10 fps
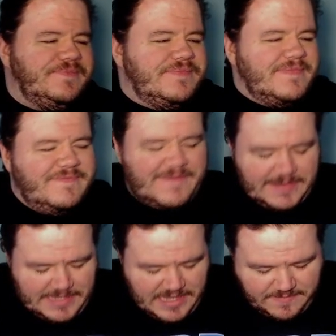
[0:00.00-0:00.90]

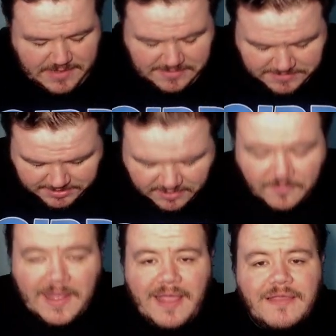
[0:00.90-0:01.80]
Finally came in. Took a
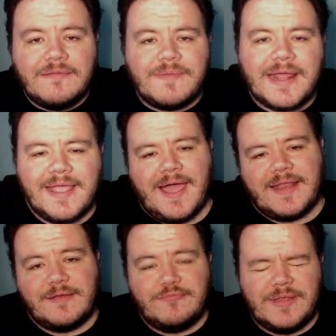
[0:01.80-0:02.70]
while, but I got
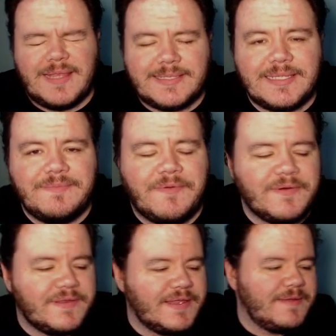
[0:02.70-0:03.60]
it, and that's the important thing.